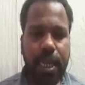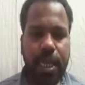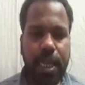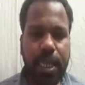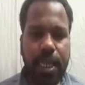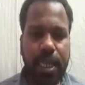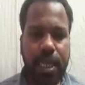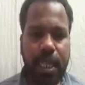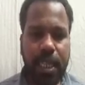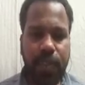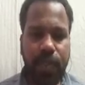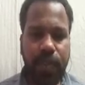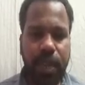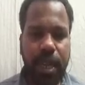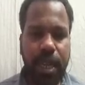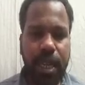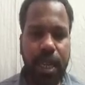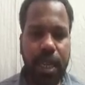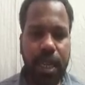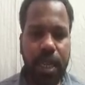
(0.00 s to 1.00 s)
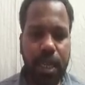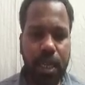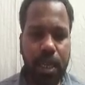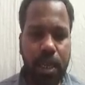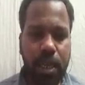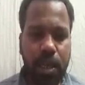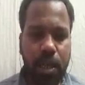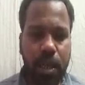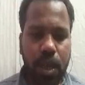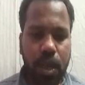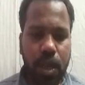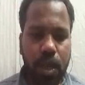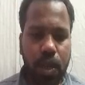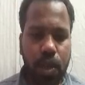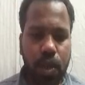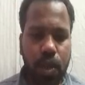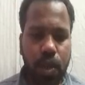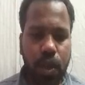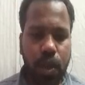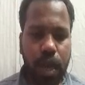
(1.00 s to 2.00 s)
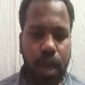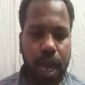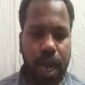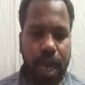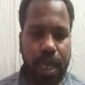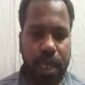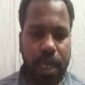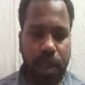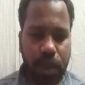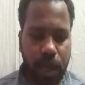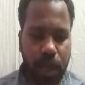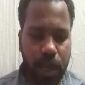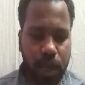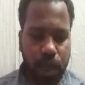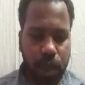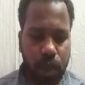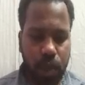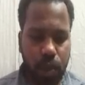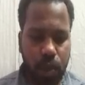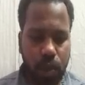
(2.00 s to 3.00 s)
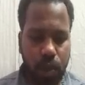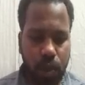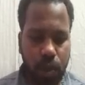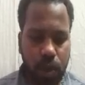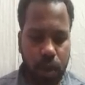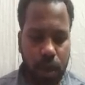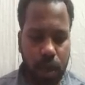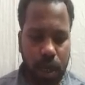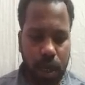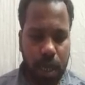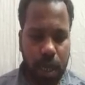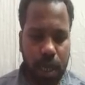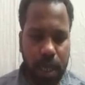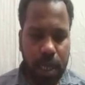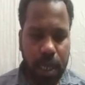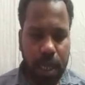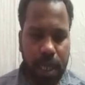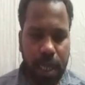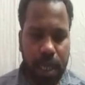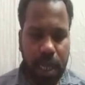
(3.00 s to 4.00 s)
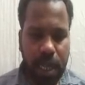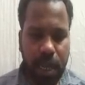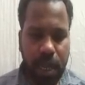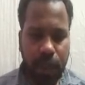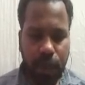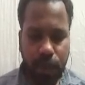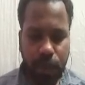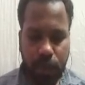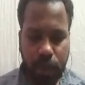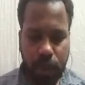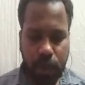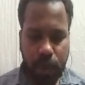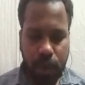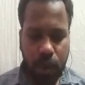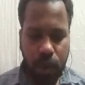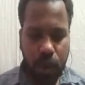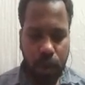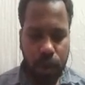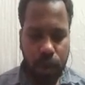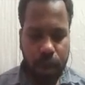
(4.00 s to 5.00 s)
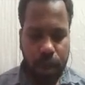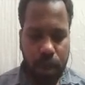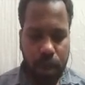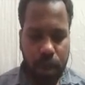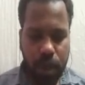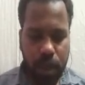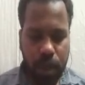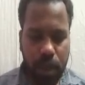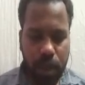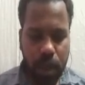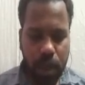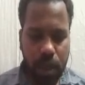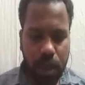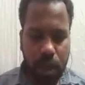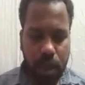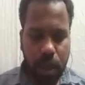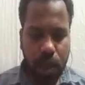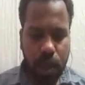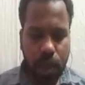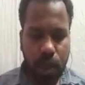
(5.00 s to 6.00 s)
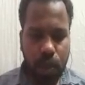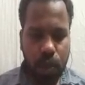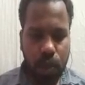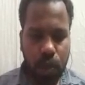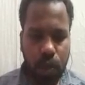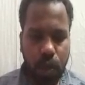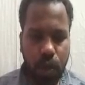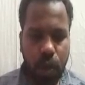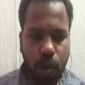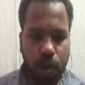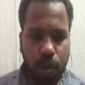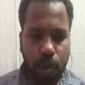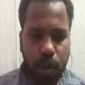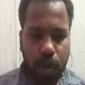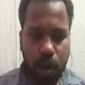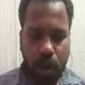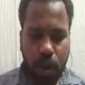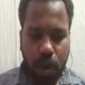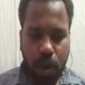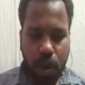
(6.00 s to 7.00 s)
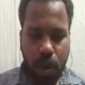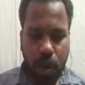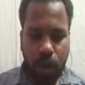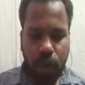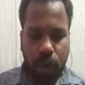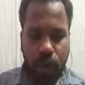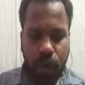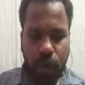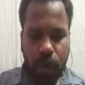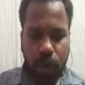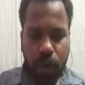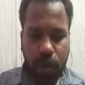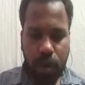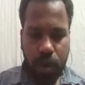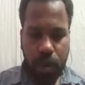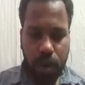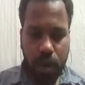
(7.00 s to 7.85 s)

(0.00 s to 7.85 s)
this is y. So x equals to df dot drop of